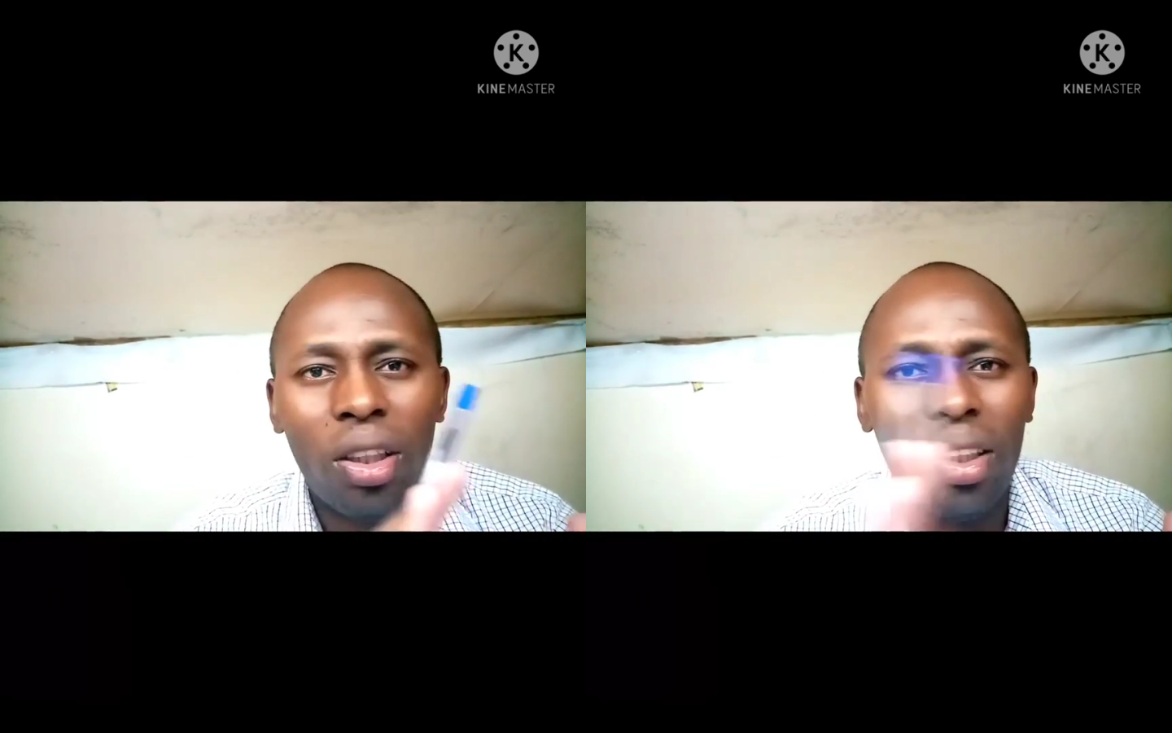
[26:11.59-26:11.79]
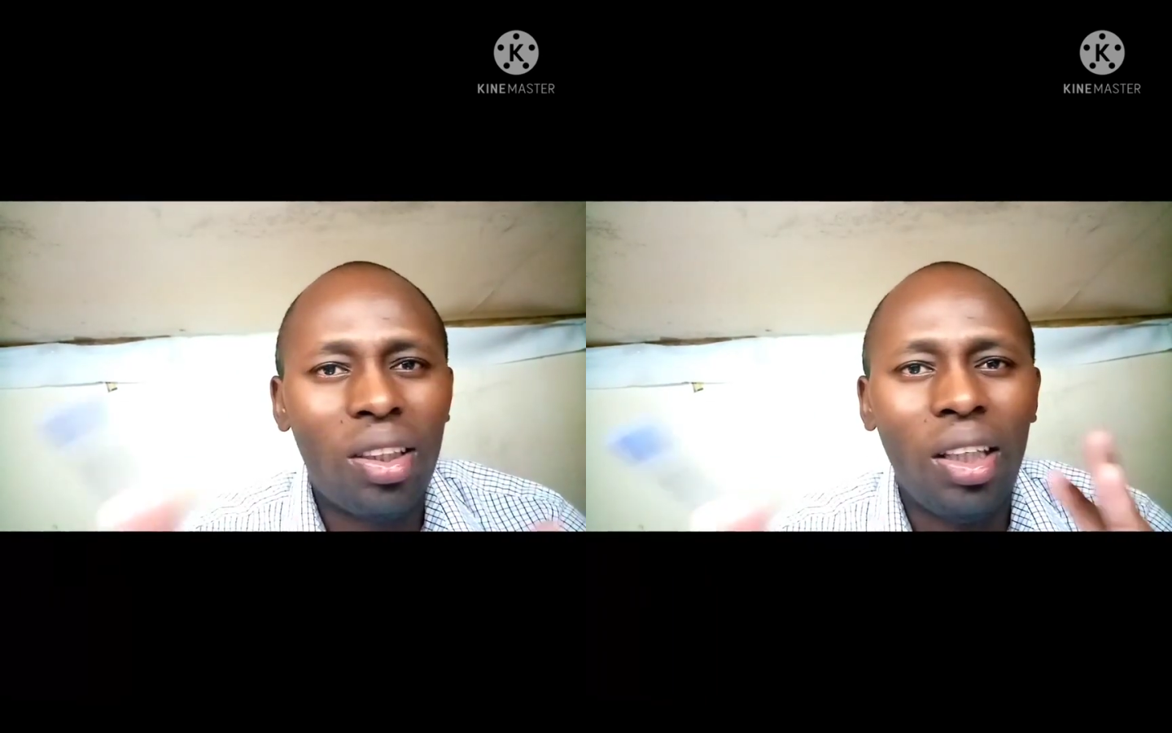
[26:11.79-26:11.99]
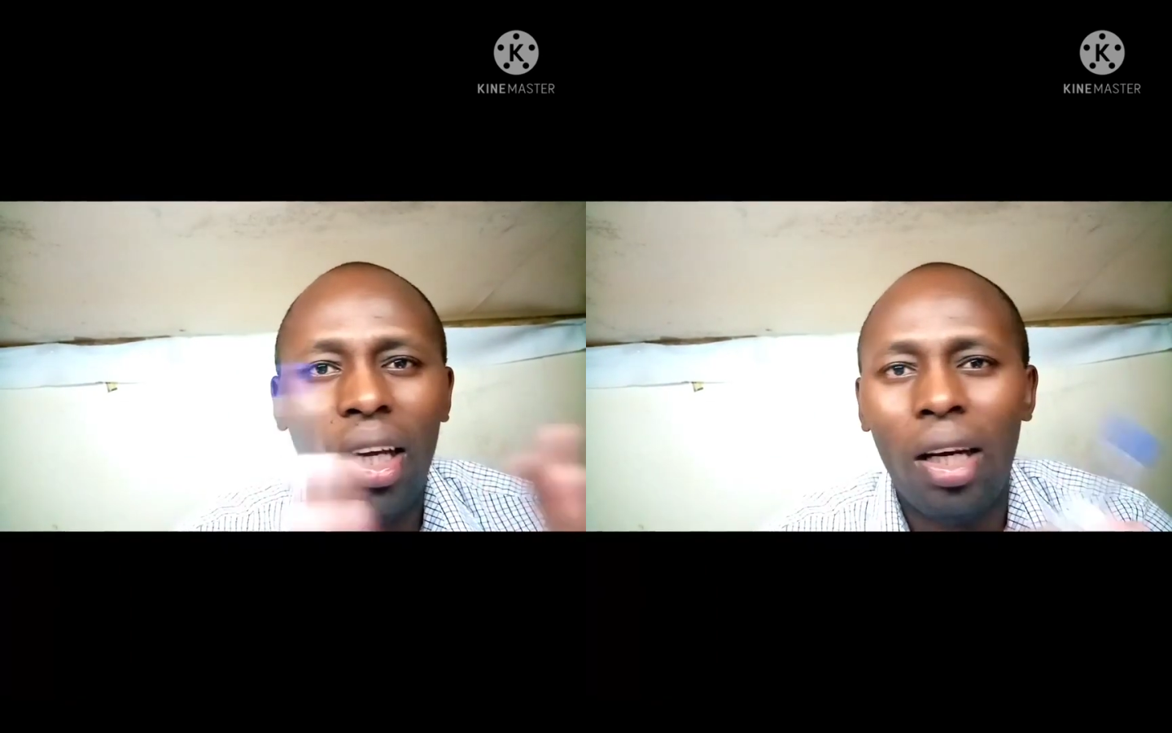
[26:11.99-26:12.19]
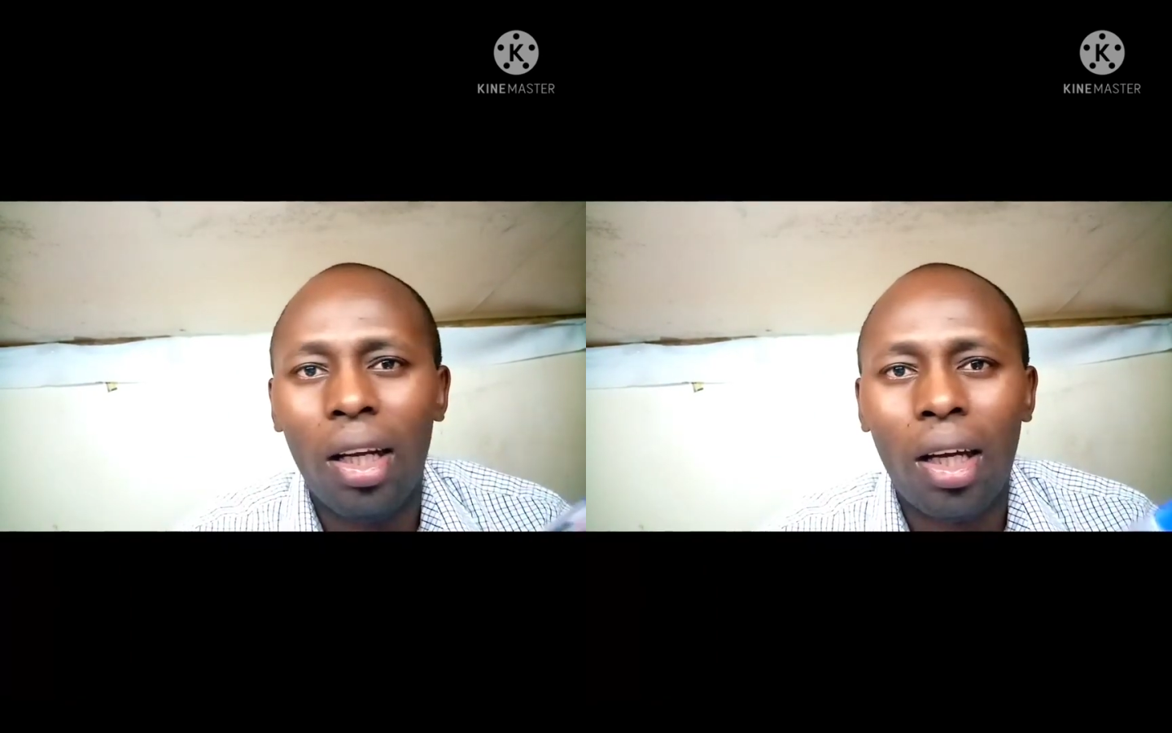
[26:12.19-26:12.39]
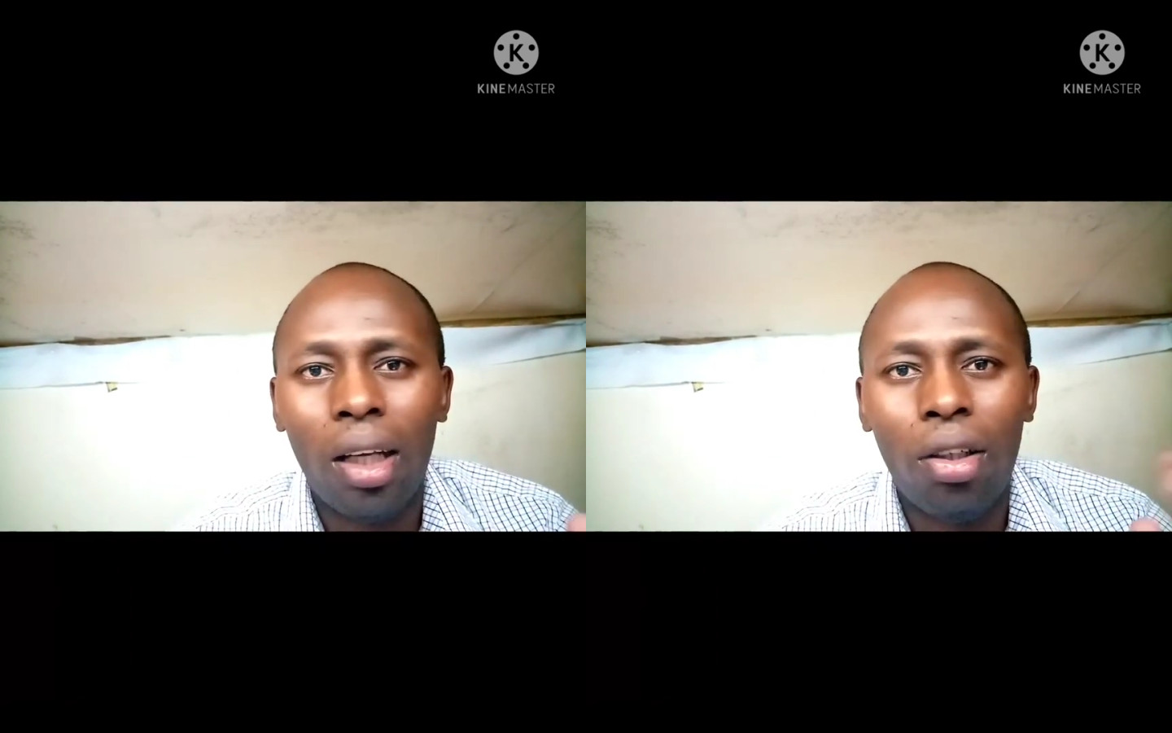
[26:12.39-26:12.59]
see
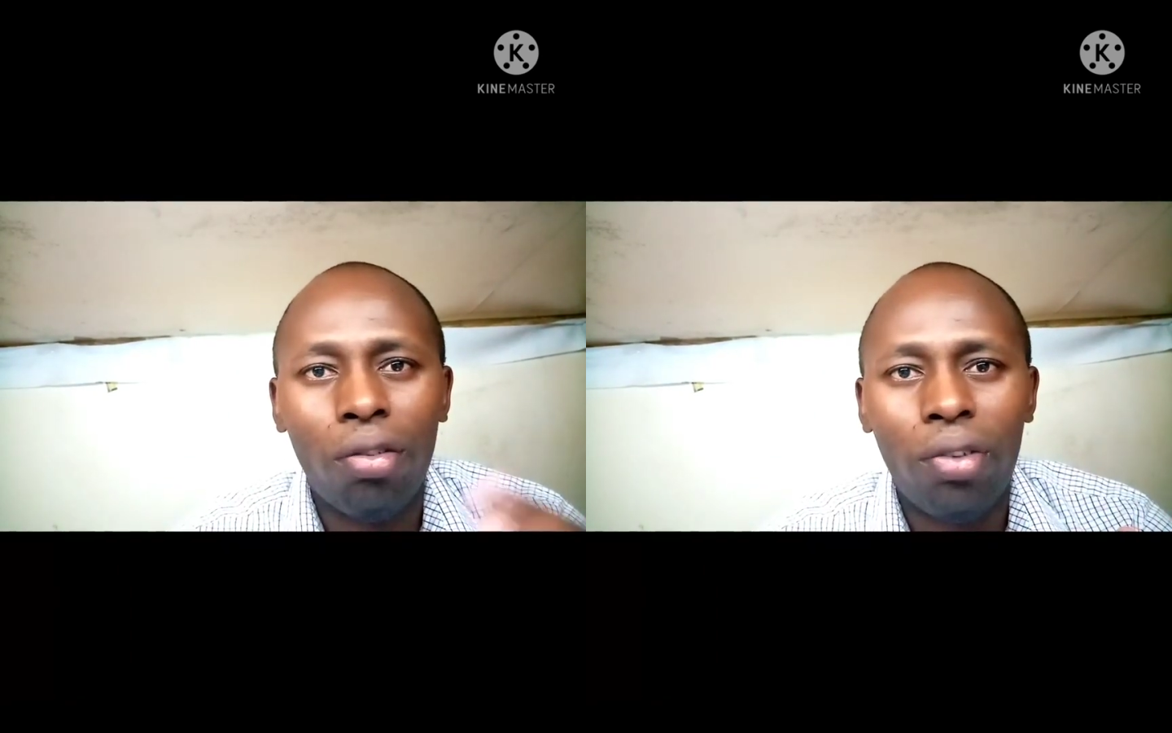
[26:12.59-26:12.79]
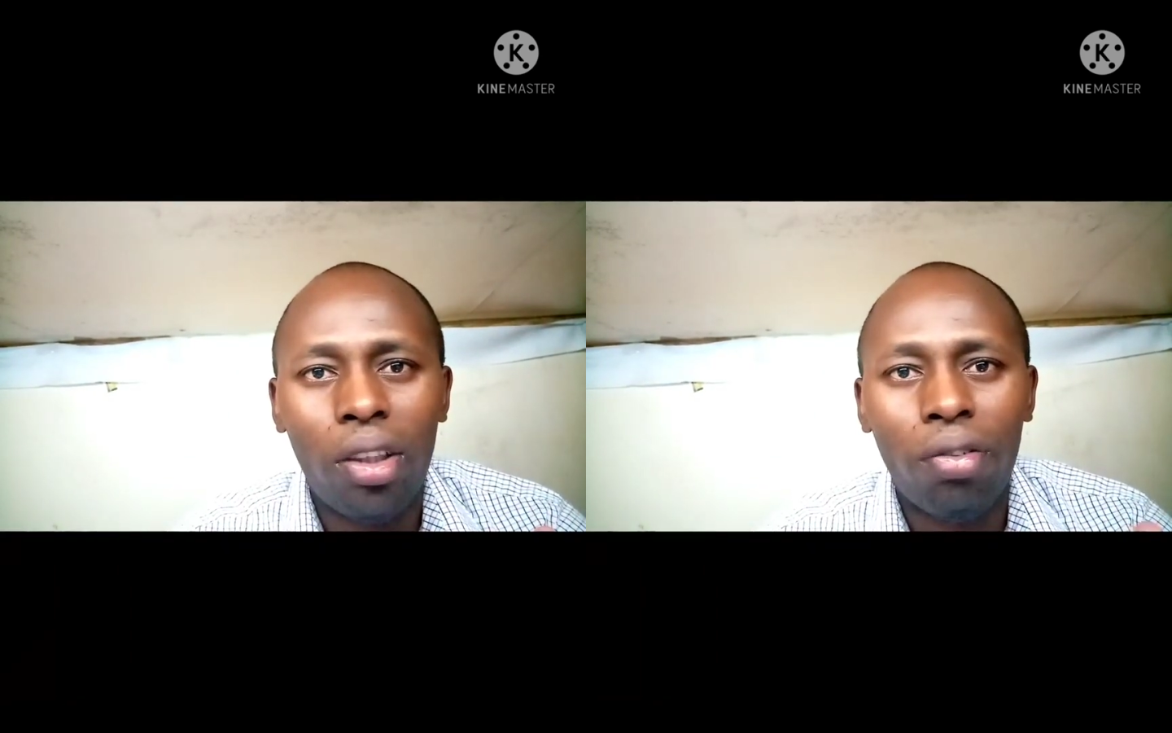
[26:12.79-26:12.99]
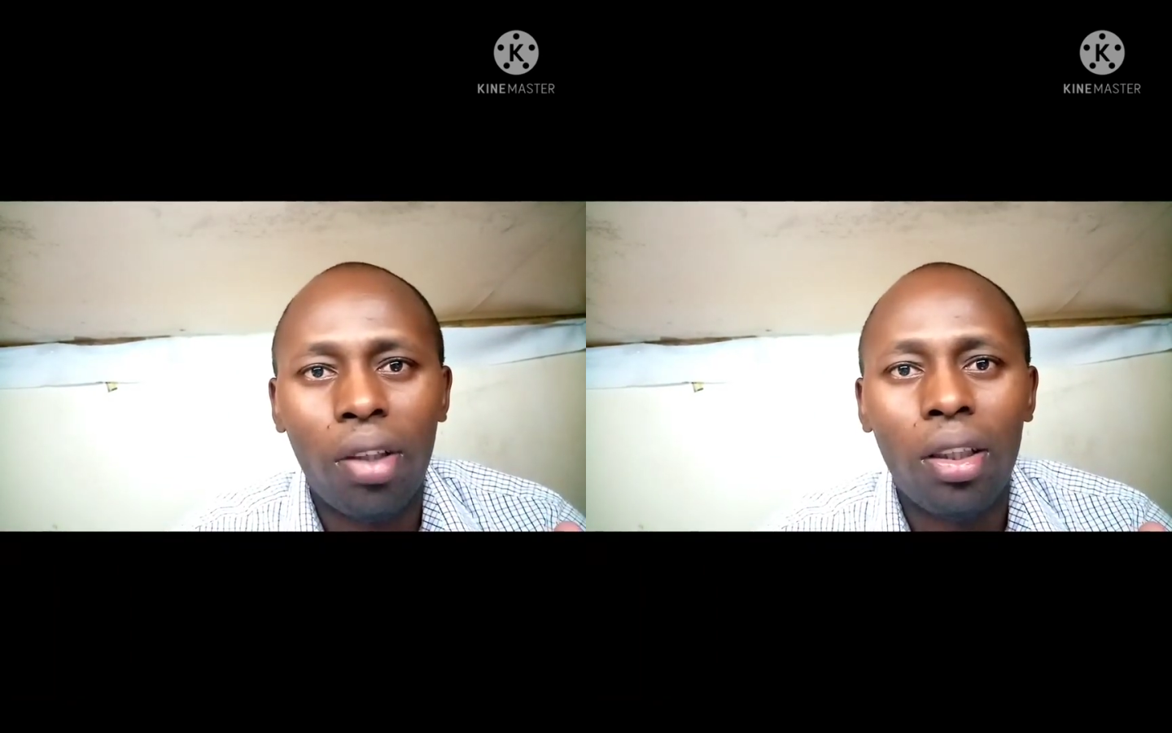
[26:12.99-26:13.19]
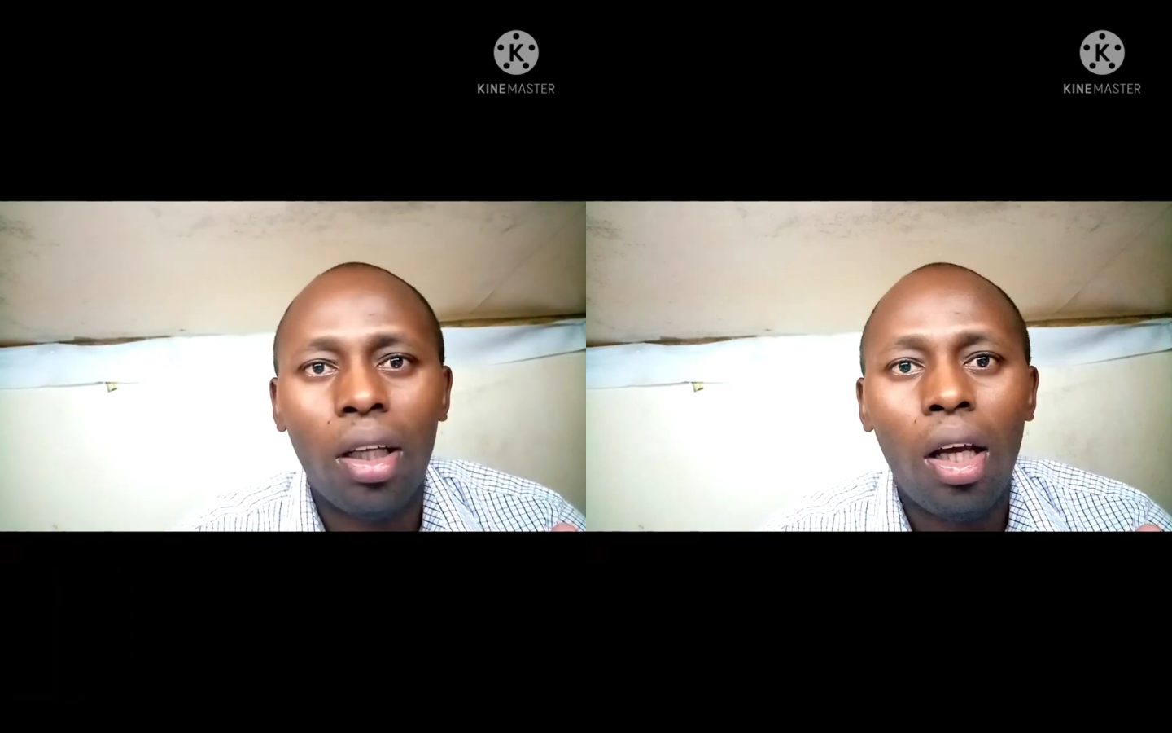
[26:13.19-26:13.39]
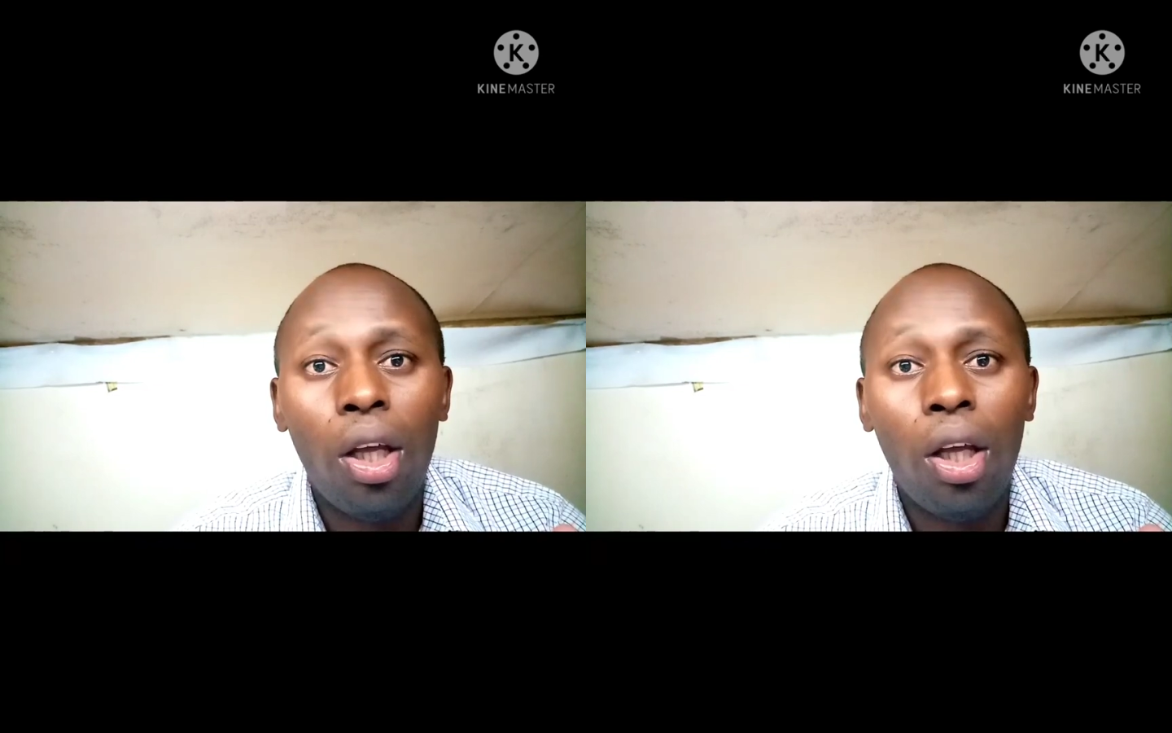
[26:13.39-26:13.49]
any kind of difference,